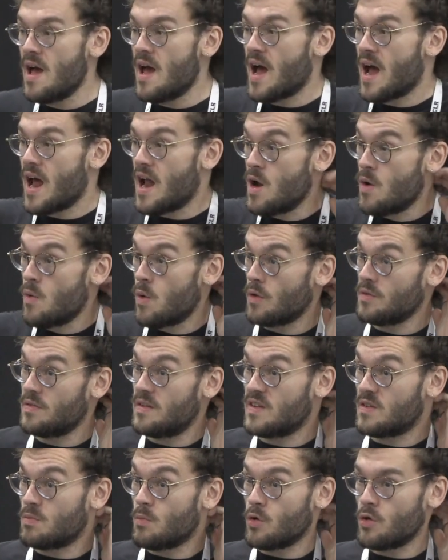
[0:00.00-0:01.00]
And we want
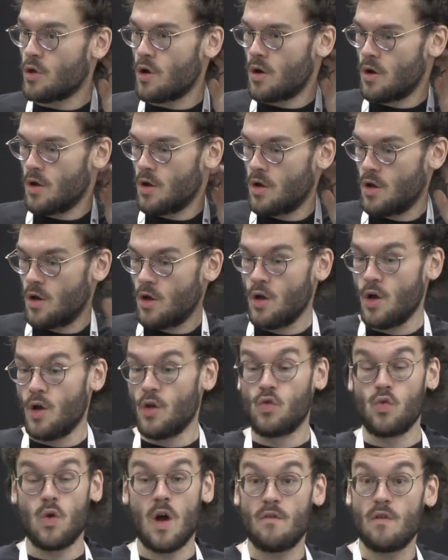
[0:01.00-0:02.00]
this model
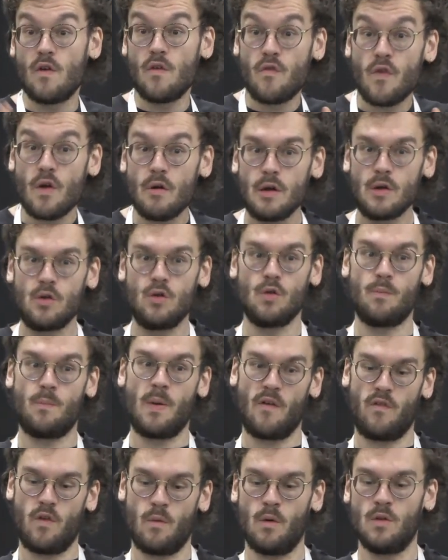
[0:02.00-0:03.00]
to have a very good
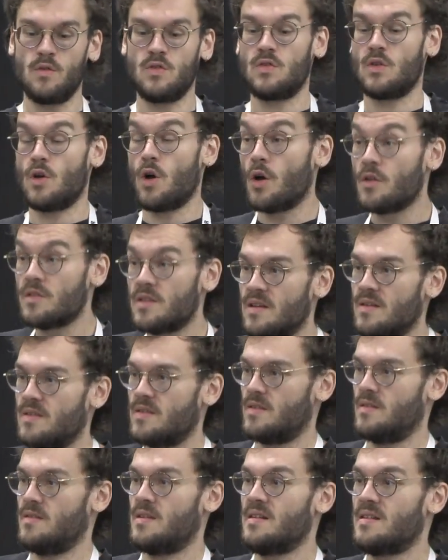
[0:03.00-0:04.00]
performance on
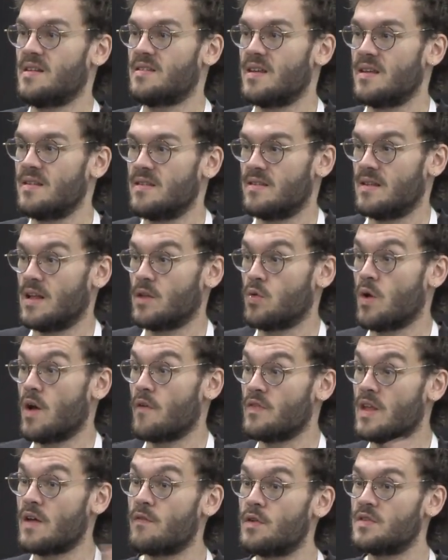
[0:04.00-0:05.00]
this dataset that we
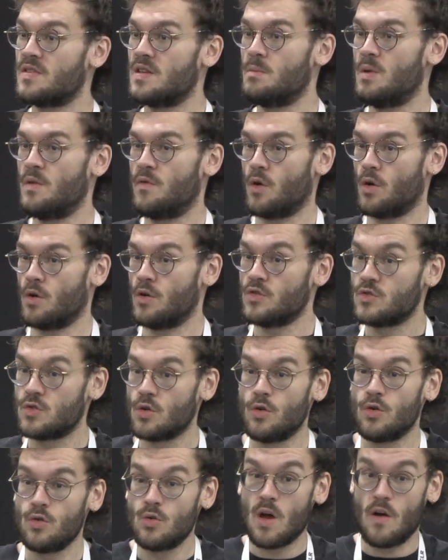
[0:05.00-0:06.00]
have never seen before.
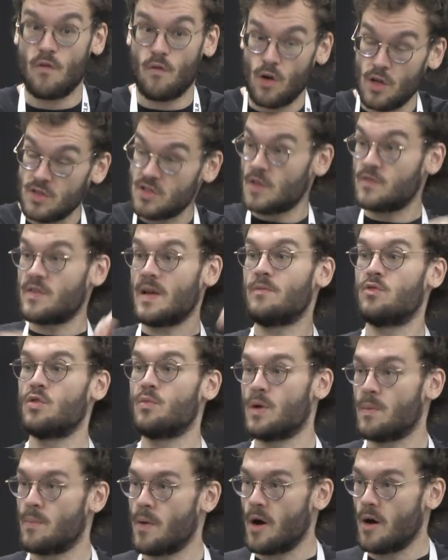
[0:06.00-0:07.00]
So you have lots of time to
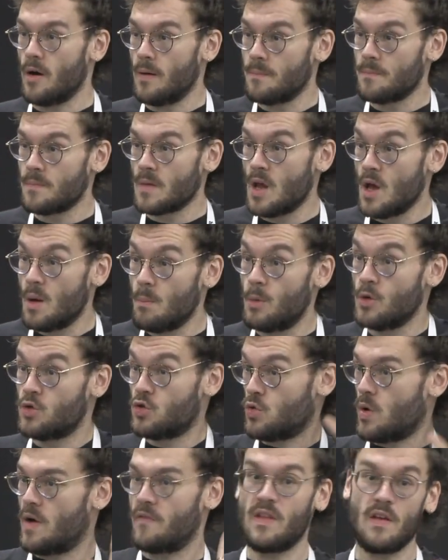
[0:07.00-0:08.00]
prepare, but
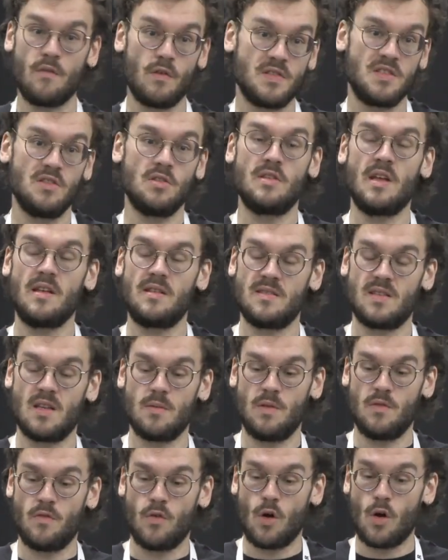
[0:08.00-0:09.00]
you have never seen the dataset
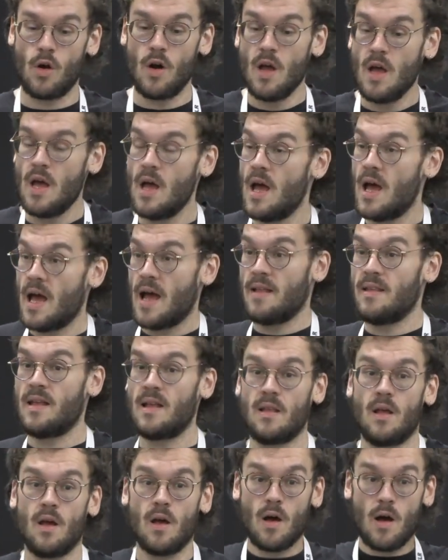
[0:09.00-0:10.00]
before. And
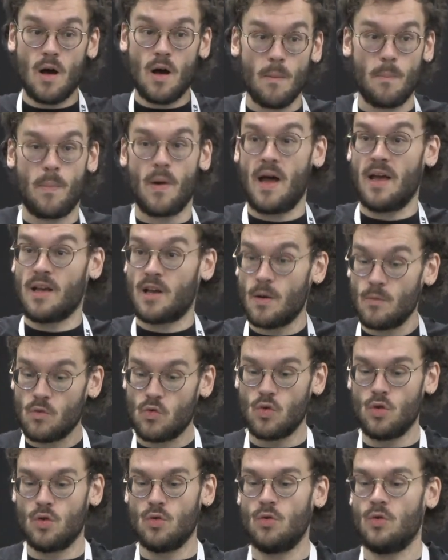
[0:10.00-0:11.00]
then I come
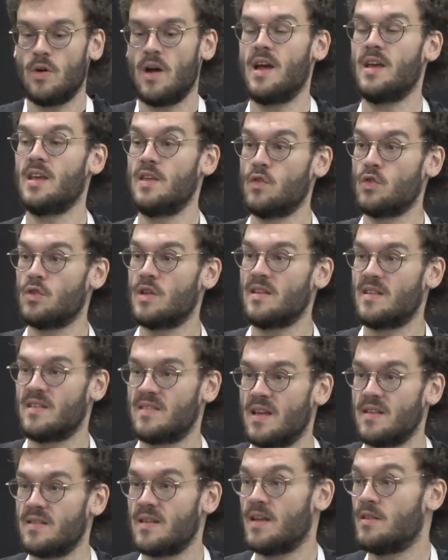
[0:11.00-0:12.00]
to you, I give you a
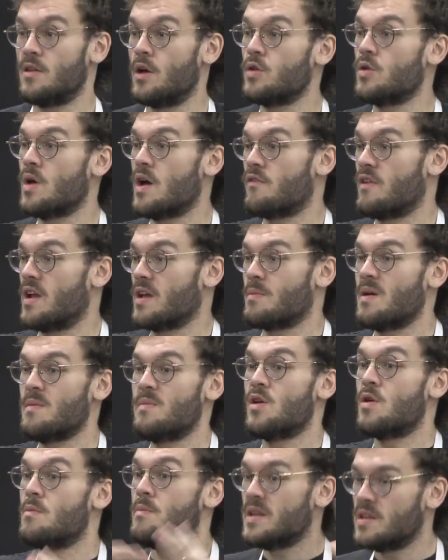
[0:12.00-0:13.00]
dataset, and now you have like
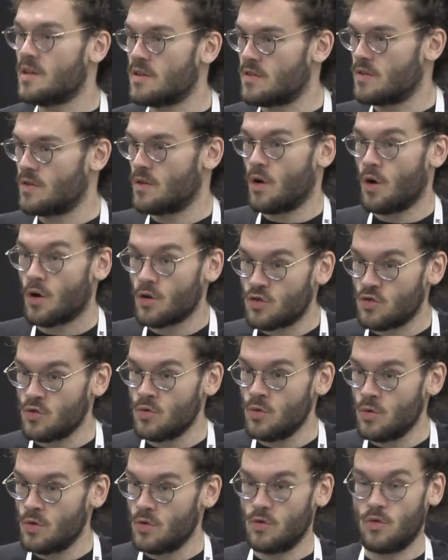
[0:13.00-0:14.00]
maybe a minute or
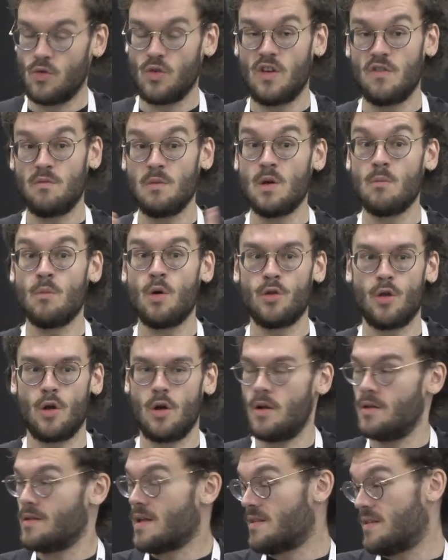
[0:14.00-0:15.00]
two to give me a
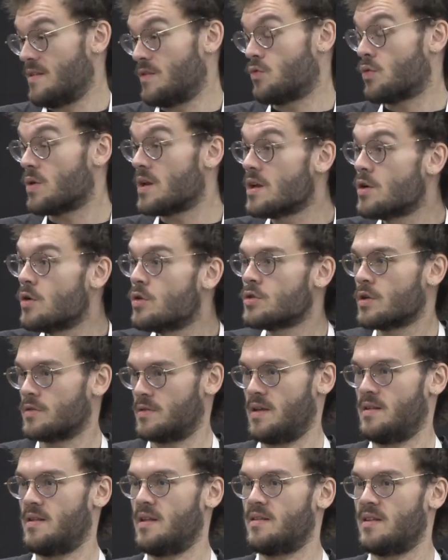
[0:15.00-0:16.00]
model that is really good
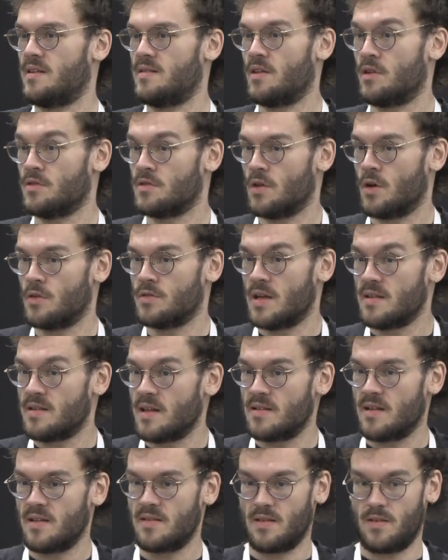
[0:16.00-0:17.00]
on, on that
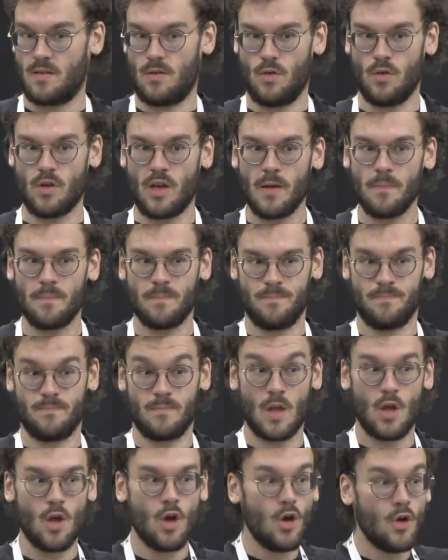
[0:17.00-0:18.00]
dataset, okay?
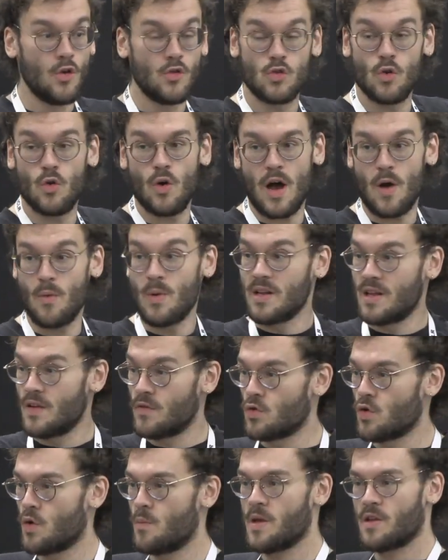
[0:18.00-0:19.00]
So I will give
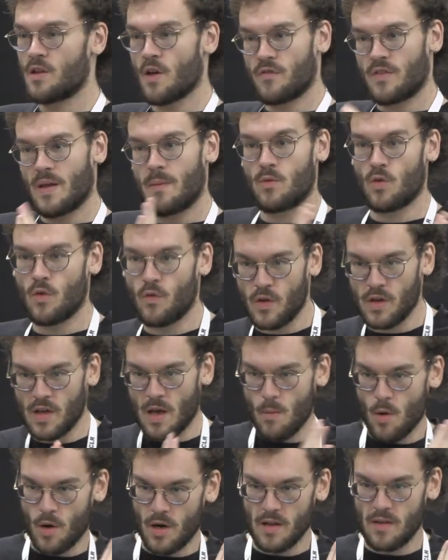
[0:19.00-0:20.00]
you a bit of time to think
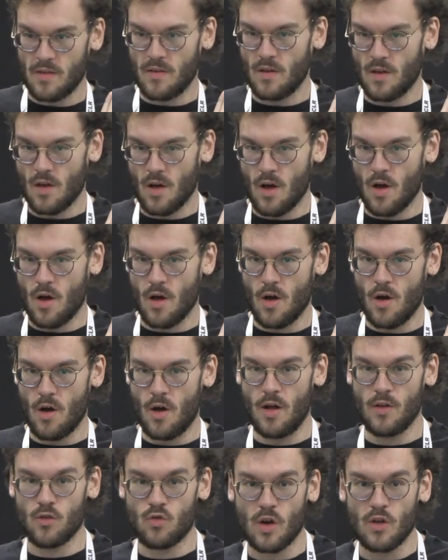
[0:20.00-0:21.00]
about it
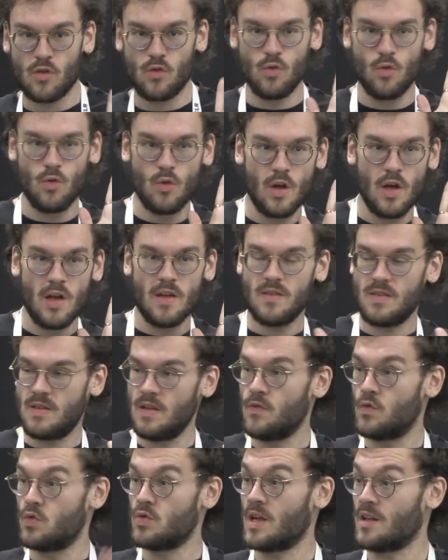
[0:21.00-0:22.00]
and try to see
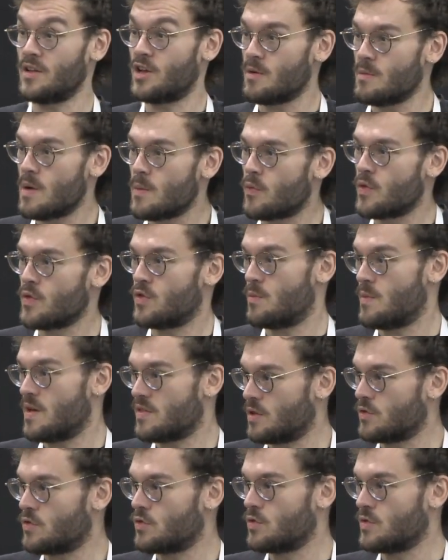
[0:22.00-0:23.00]
if you can come up with a
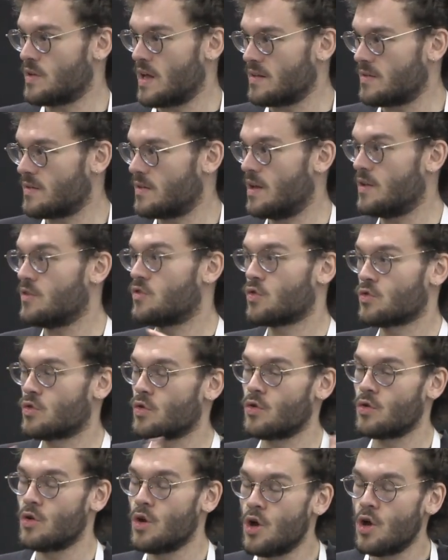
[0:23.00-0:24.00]
method to do that. And so
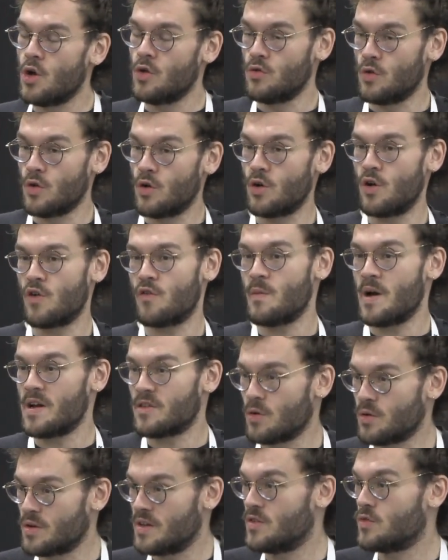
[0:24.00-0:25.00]
the goal of my
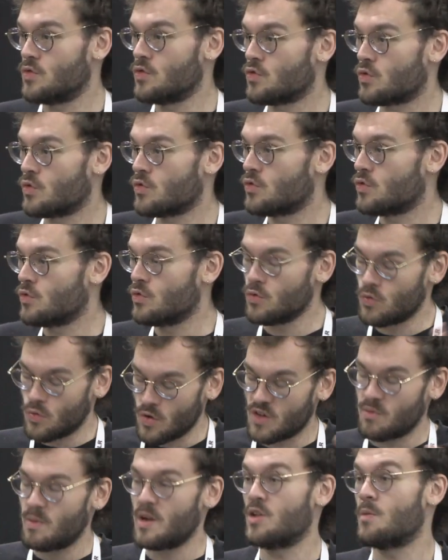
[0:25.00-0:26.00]
talk is to
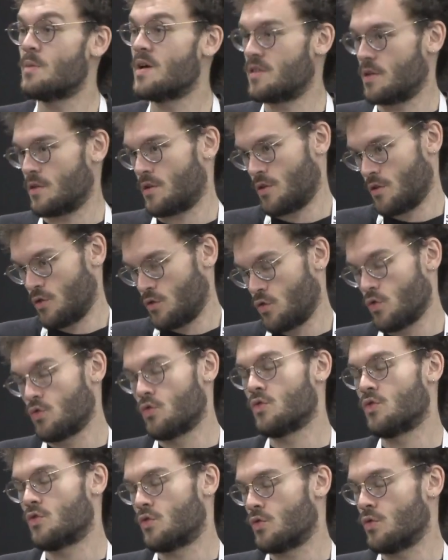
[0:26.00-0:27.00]
explain the method
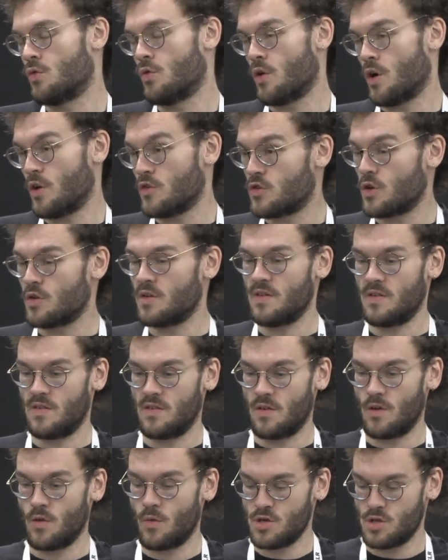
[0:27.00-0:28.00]
to answer
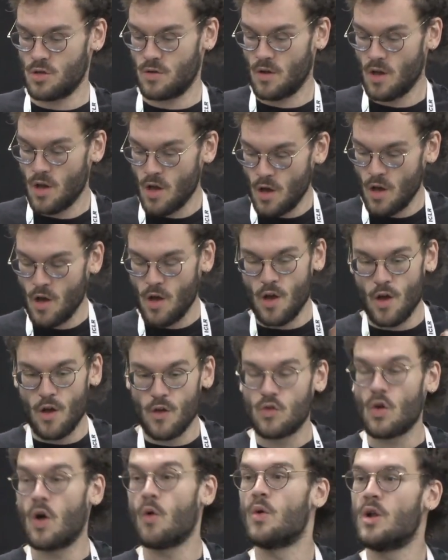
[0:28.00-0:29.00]
this question.
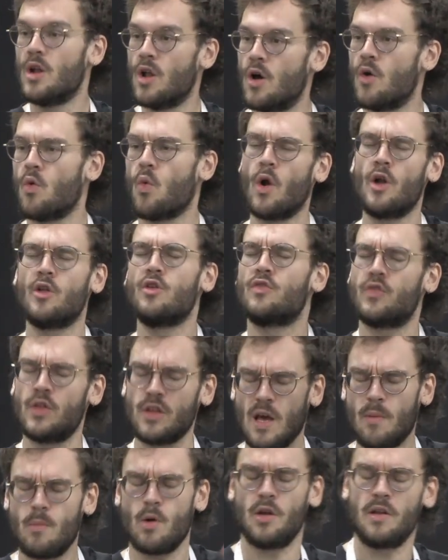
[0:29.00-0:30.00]
So I will, while you
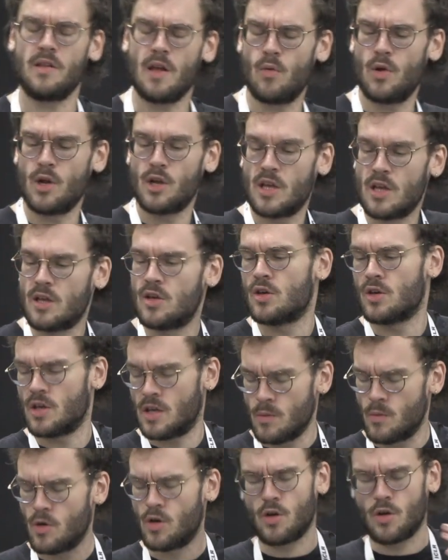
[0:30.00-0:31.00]
think about it, I will
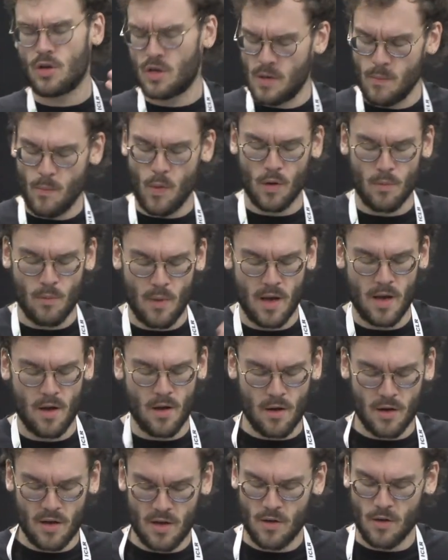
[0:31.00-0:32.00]
keep on
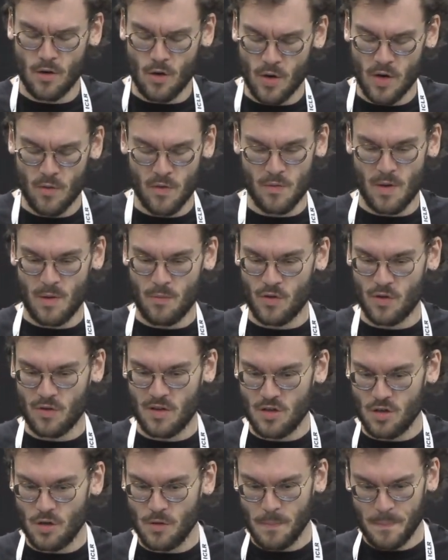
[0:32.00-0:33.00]
going with my
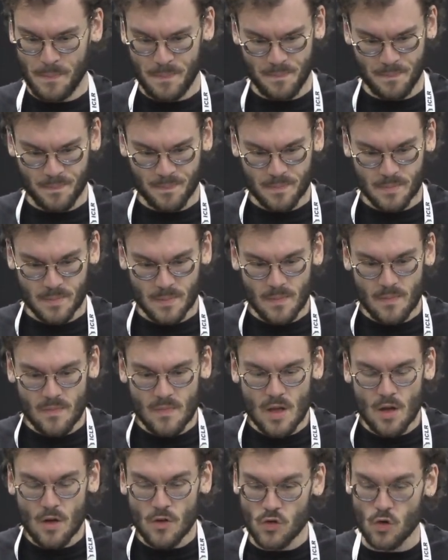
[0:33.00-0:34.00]
presentation.
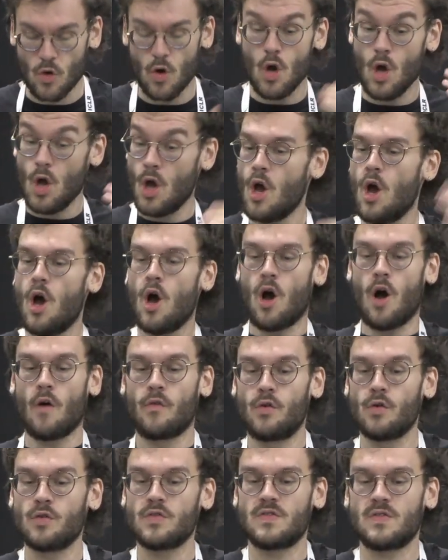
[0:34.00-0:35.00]
So, of
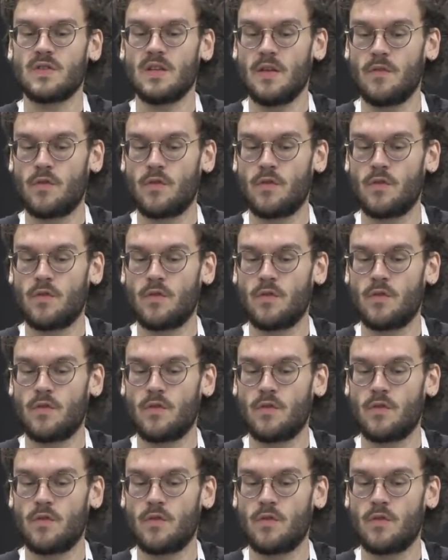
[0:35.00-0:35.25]
course,